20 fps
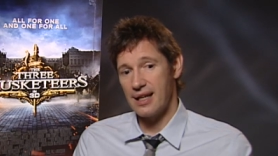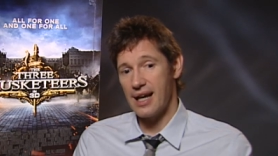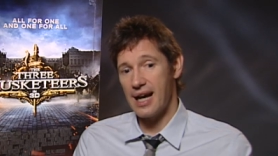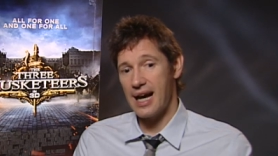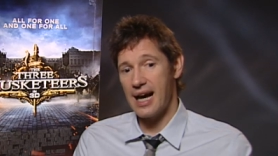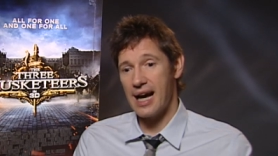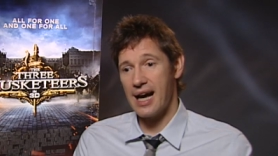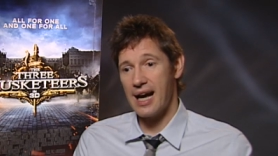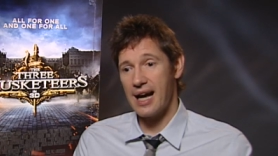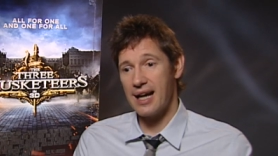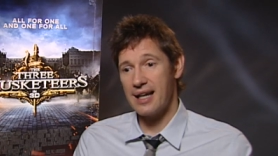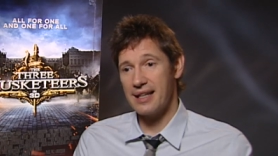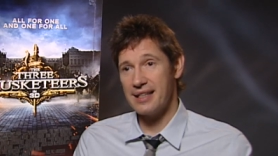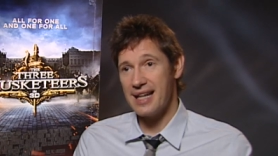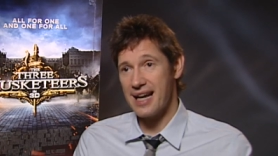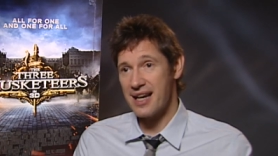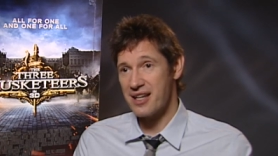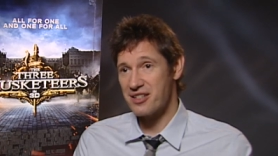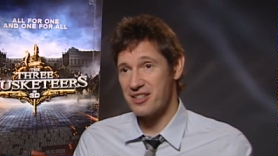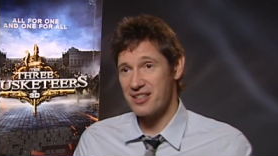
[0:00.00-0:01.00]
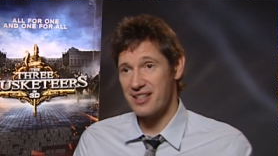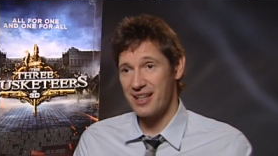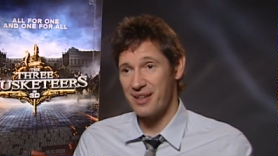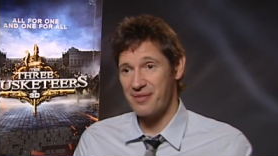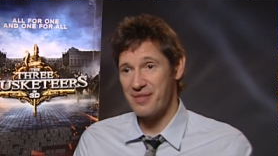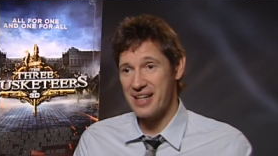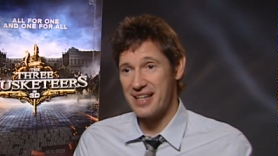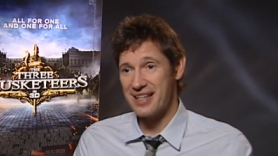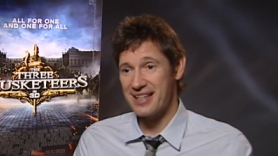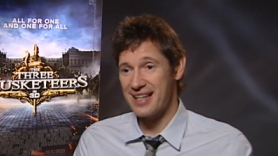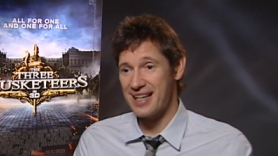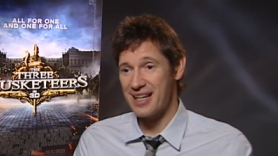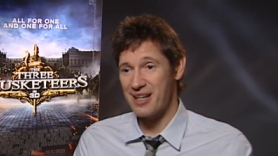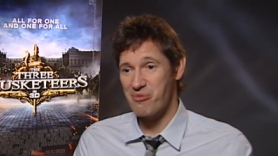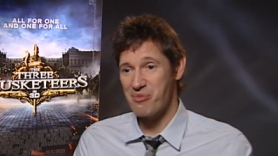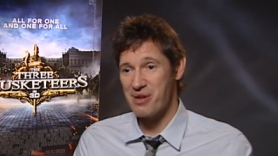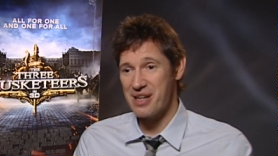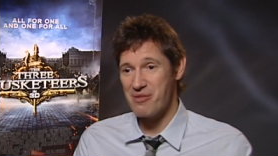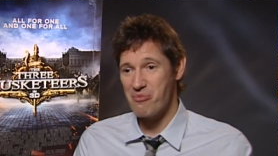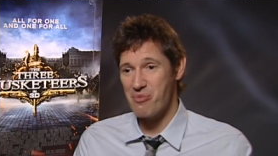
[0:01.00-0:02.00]
Uh, yes, I mean
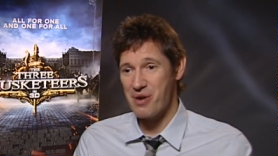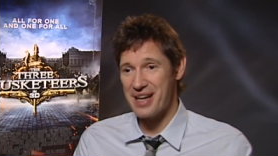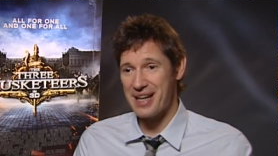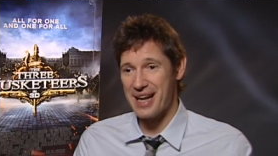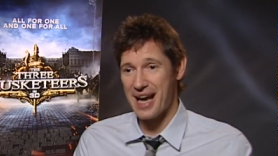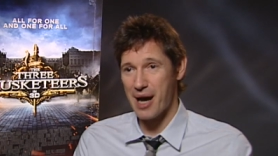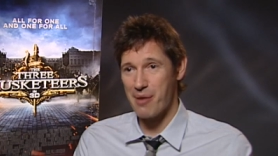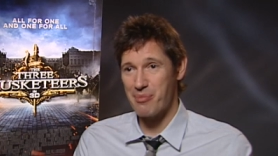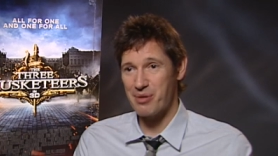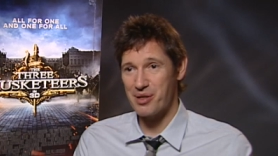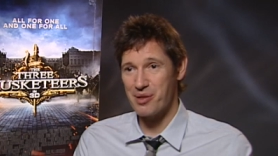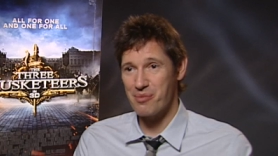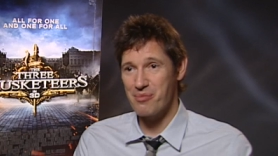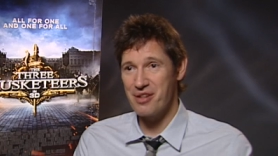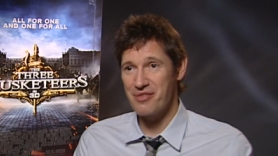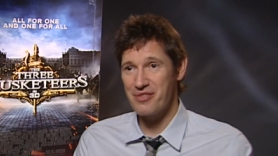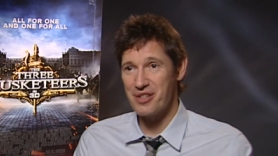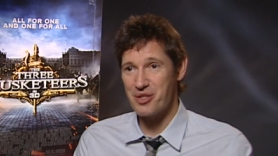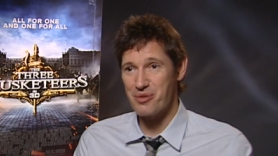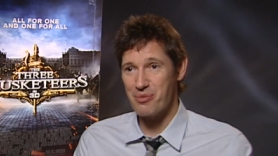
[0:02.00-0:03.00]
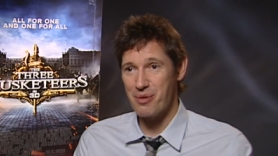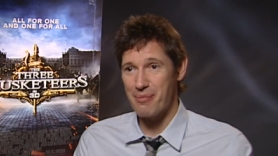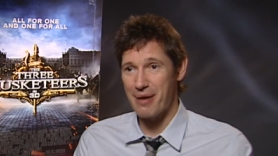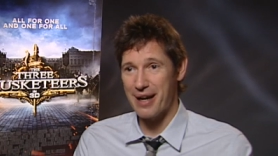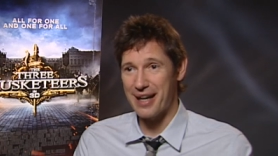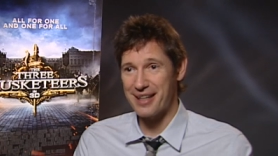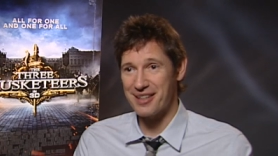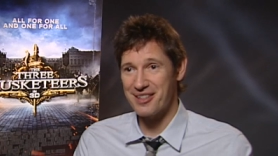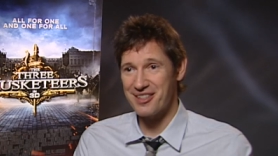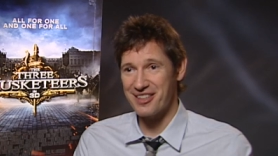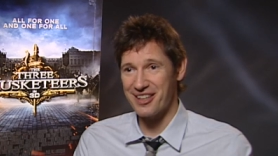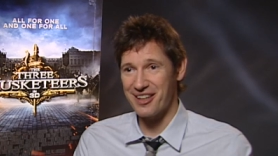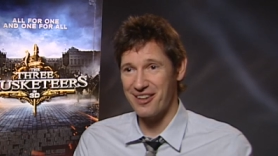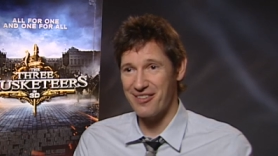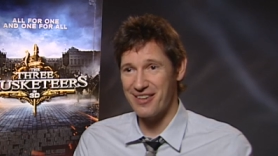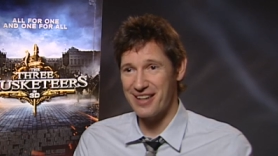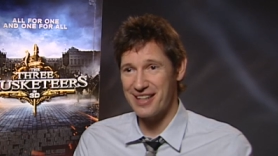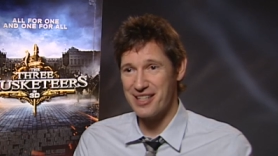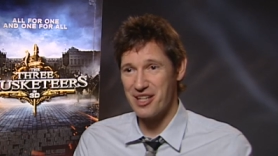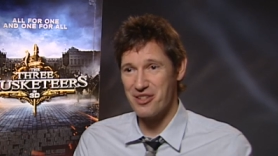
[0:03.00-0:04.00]
uh, we we inhabit the movies we make,
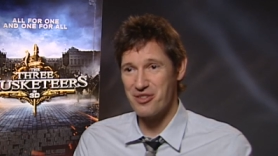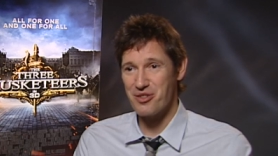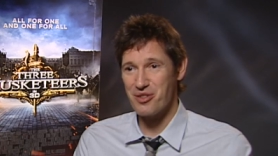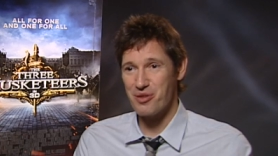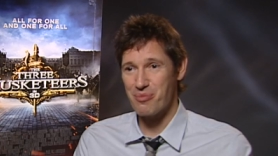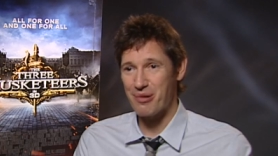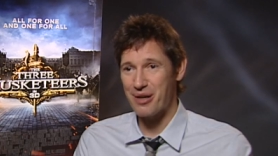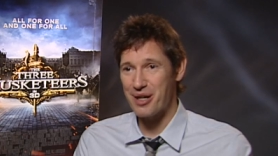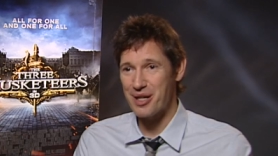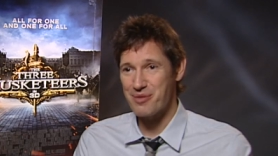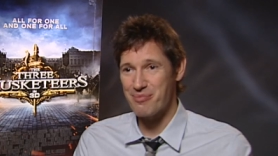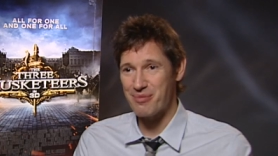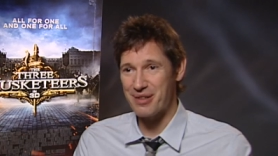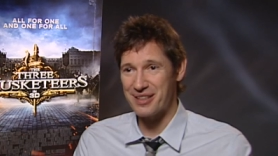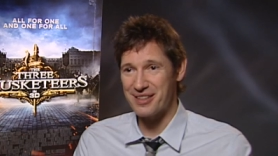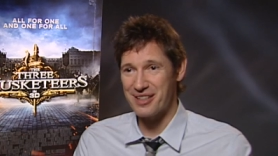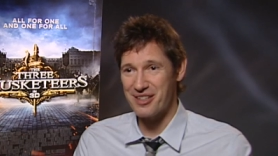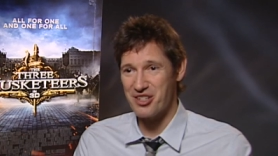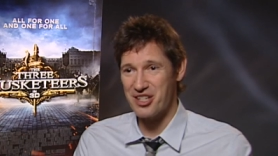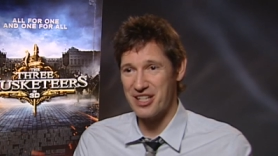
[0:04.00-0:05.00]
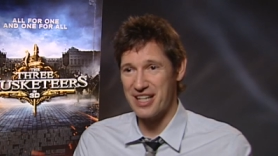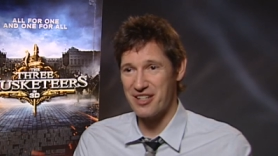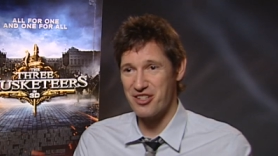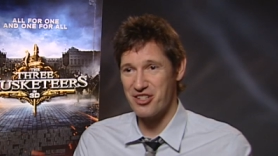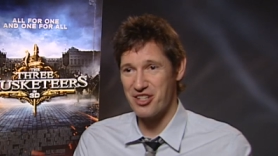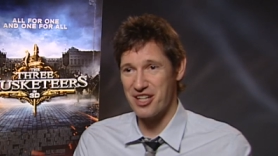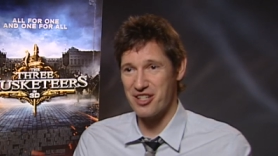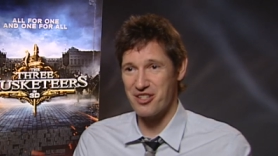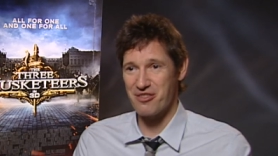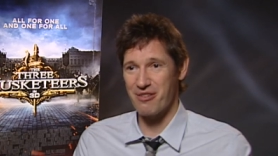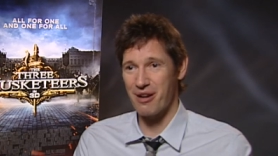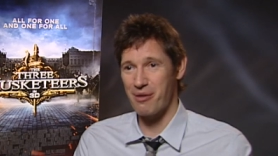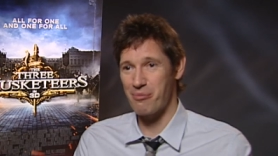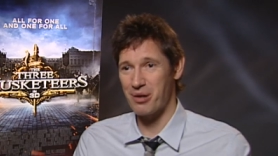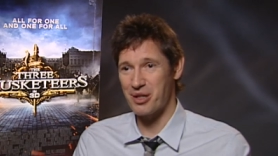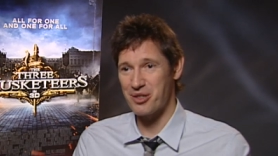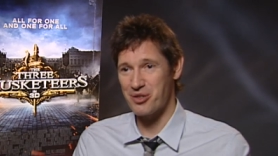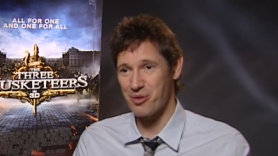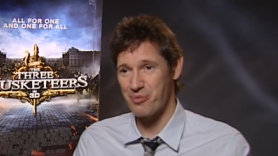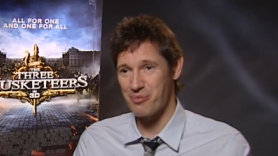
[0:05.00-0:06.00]
so uh, it doesn't surprise me that she gets chased
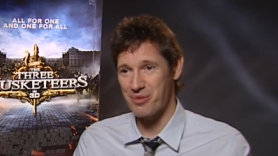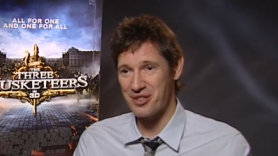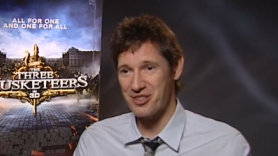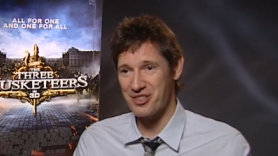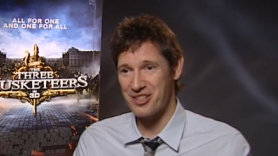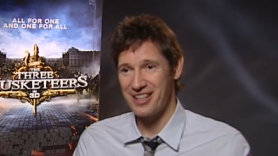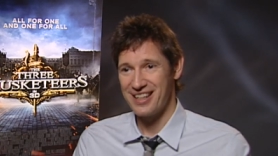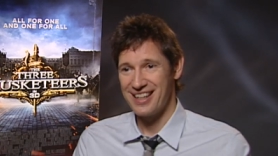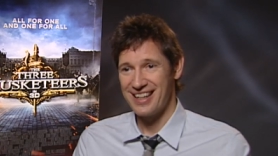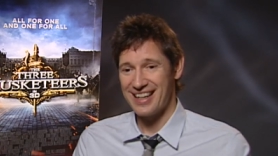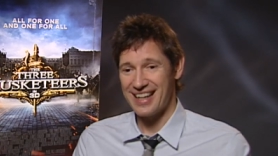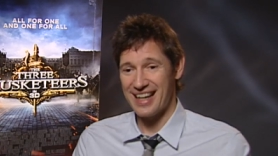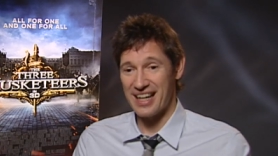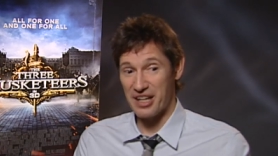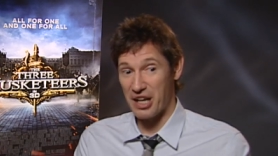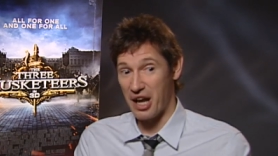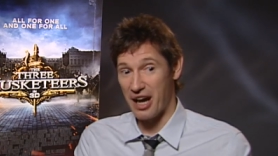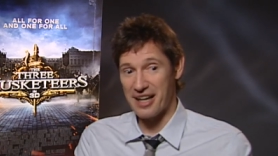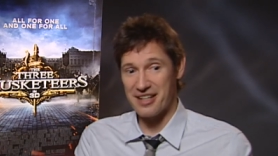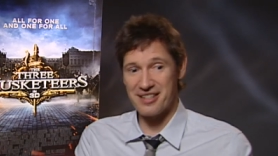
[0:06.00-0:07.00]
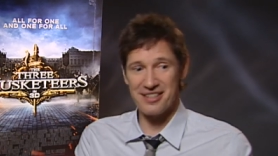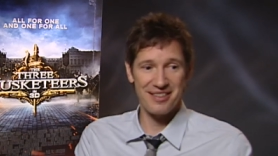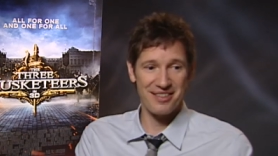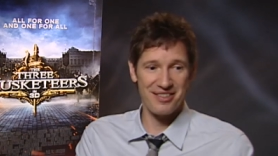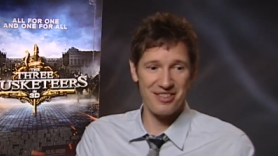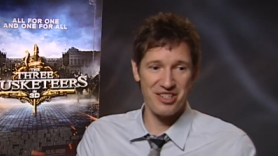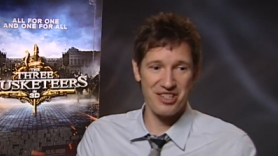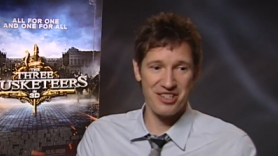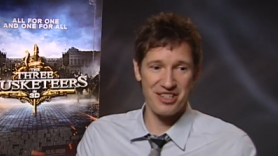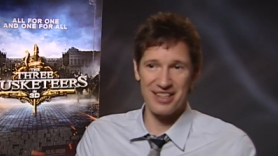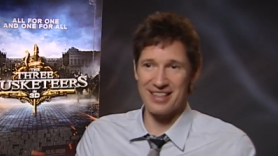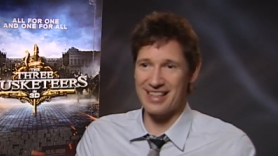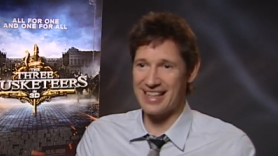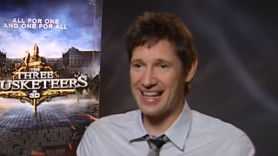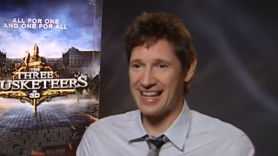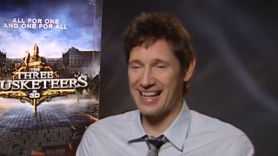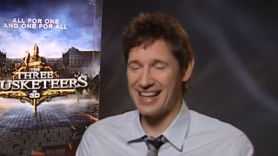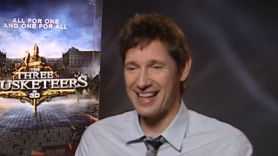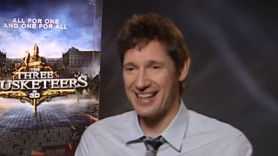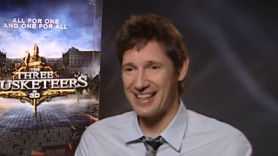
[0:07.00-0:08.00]
around by zombies at night. She
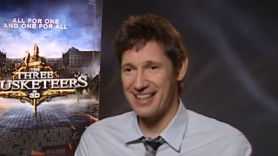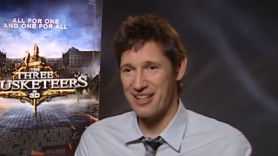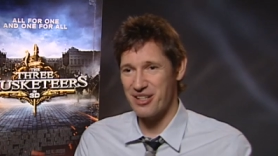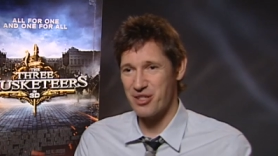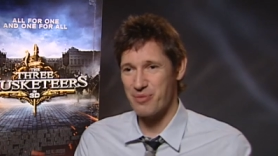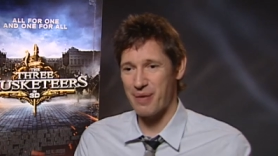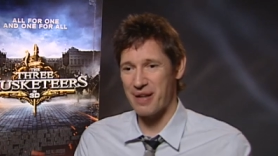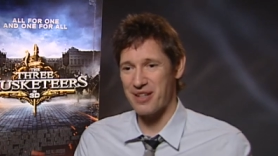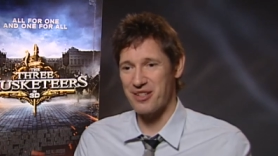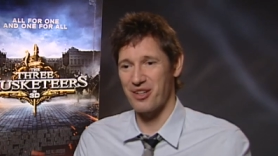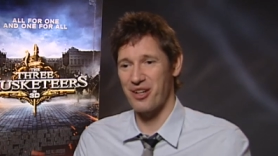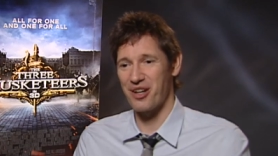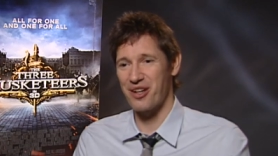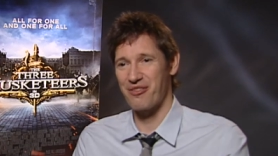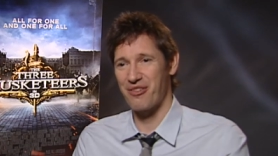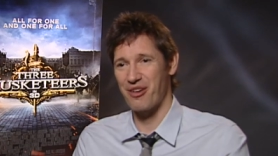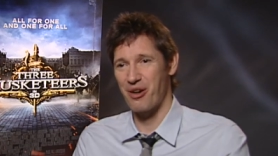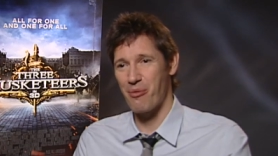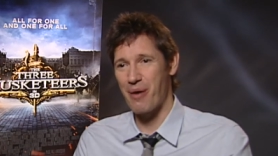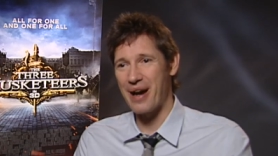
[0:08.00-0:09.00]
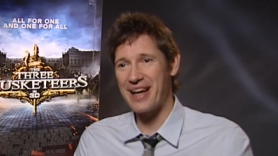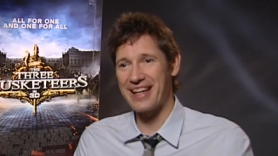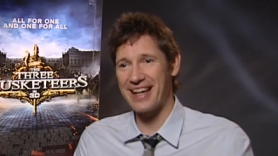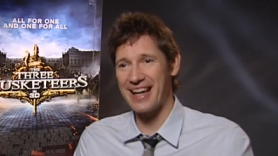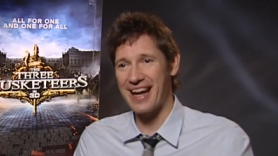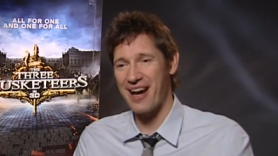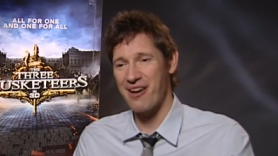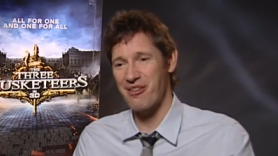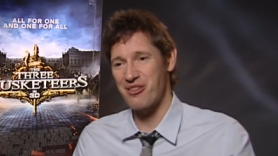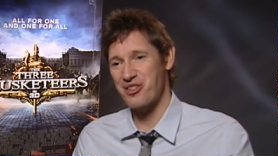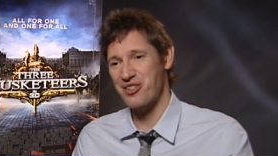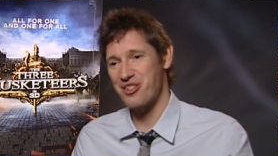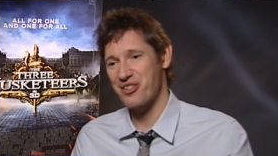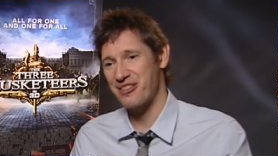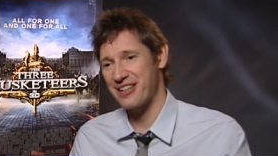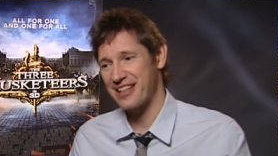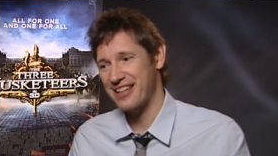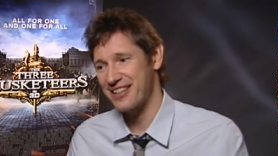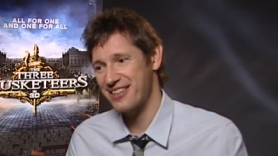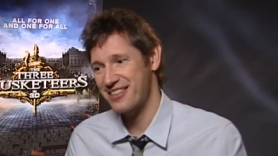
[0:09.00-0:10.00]
certainly uh, you know spends a lot of her waking hours
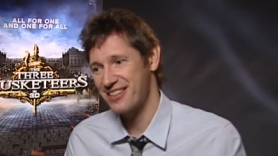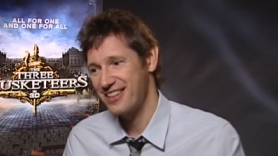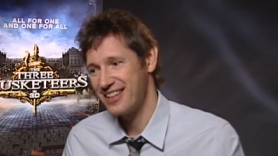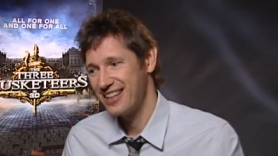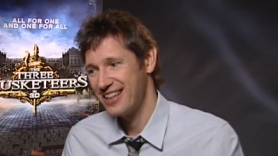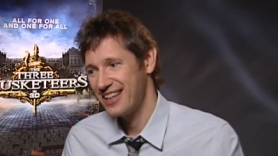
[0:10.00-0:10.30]
doing it,